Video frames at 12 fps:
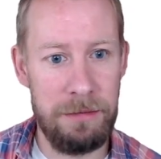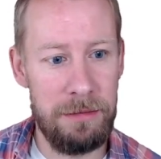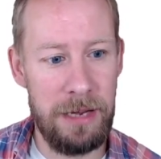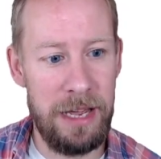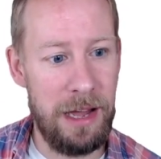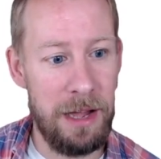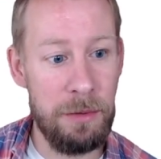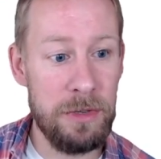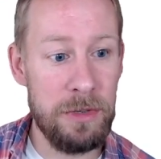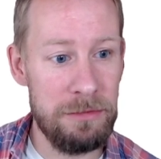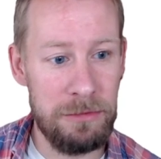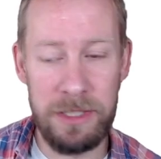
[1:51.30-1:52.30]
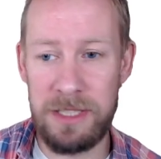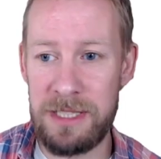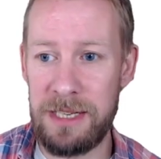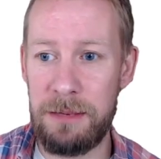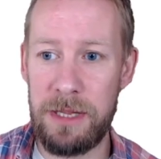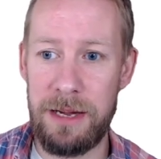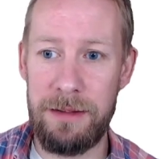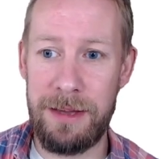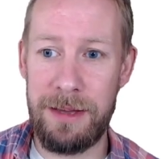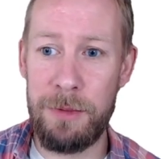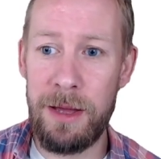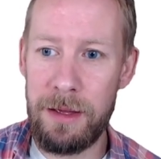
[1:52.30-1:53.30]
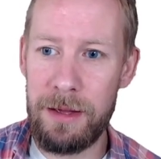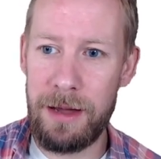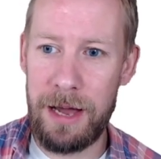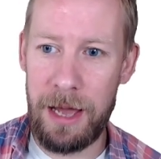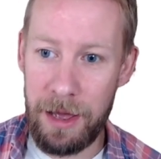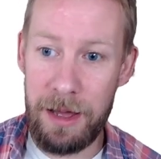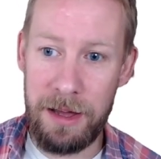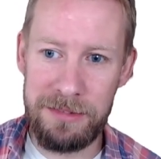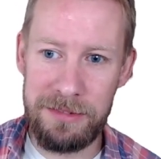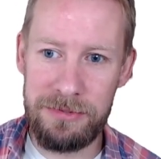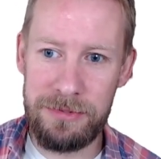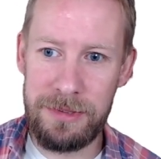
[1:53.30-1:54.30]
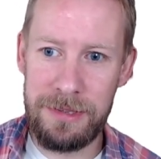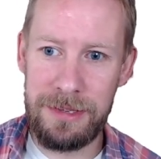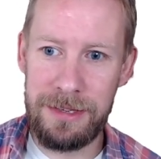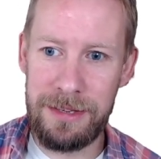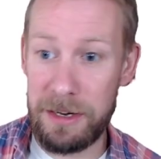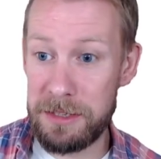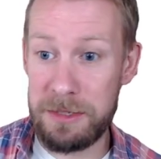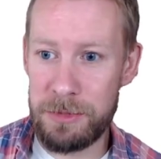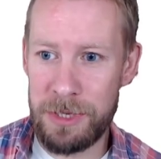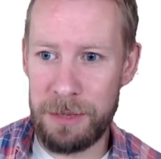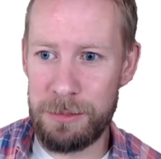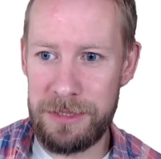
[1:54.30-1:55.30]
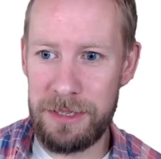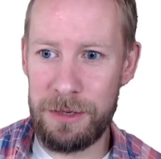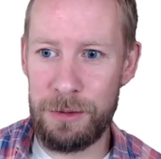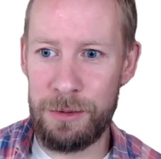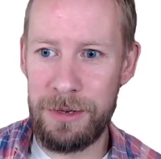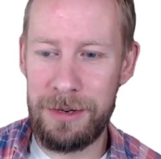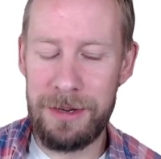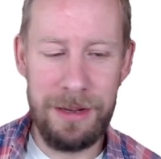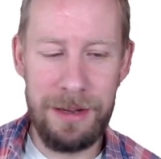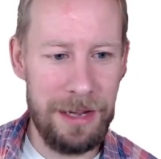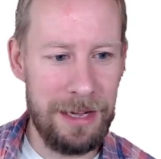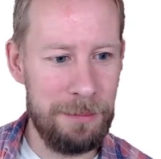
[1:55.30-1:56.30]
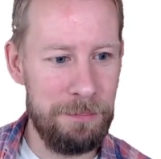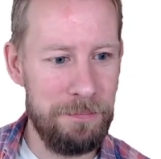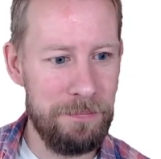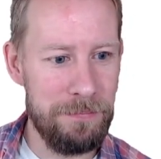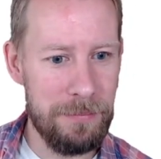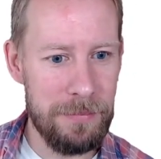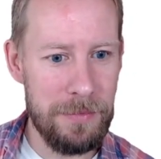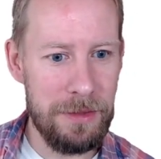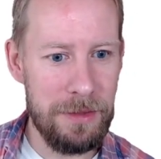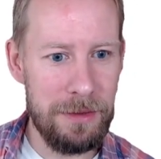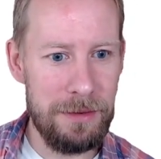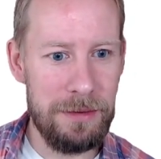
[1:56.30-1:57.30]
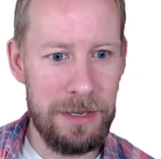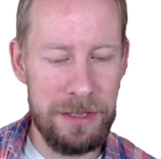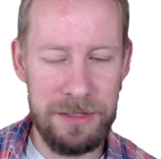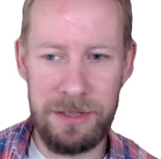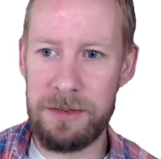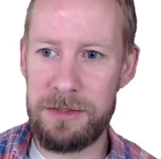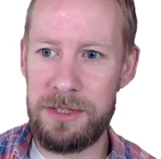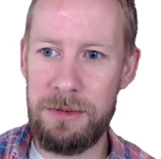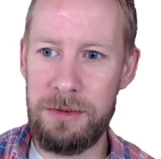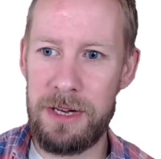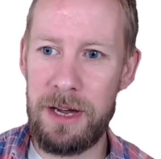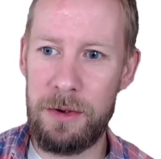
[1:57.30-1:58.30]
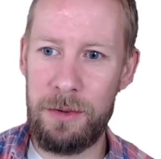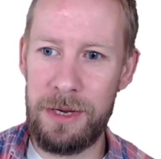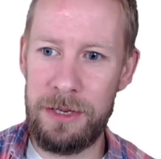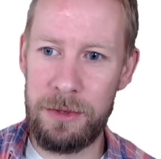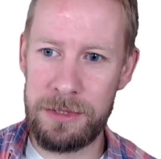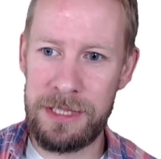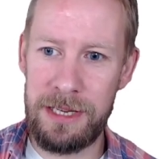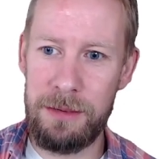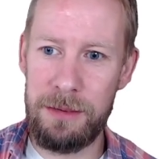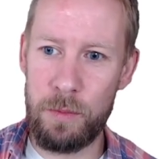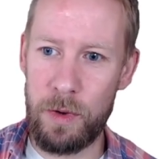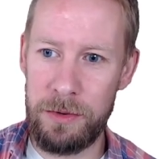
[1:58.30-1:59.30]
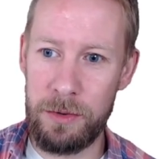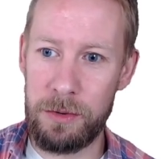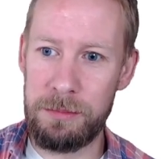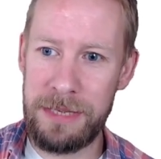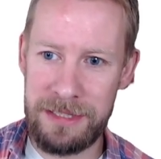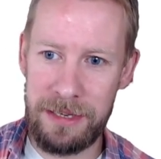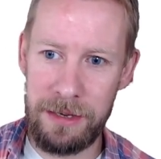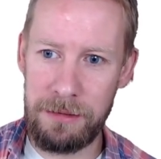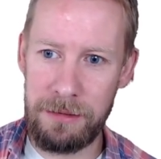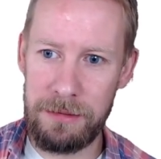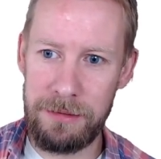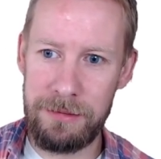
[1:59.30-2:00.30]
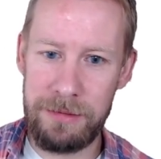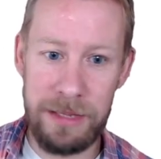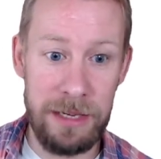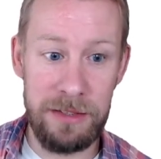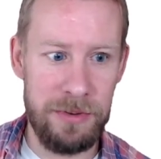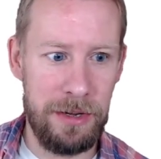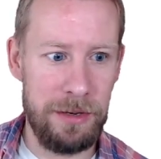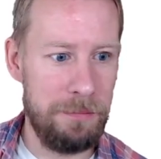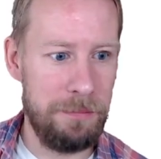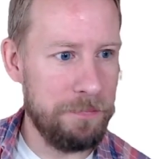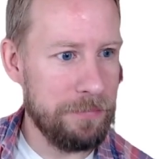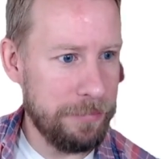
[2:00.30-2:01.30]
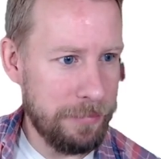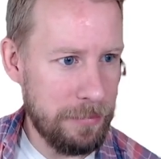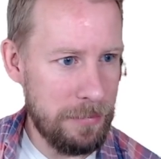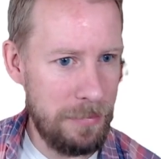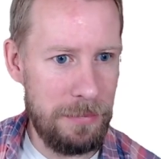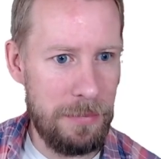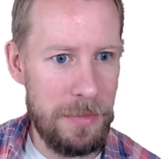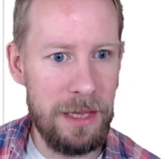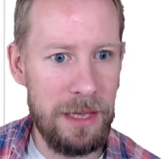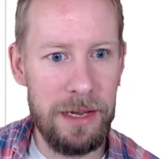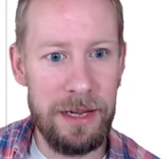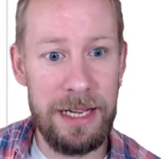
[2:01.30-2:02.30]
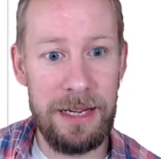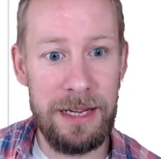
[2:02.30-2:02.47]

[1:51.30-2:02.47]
I wouldn't run a team without them. I have, and I sometimes do. As long as you know in your team what you're missing, that's fine. Like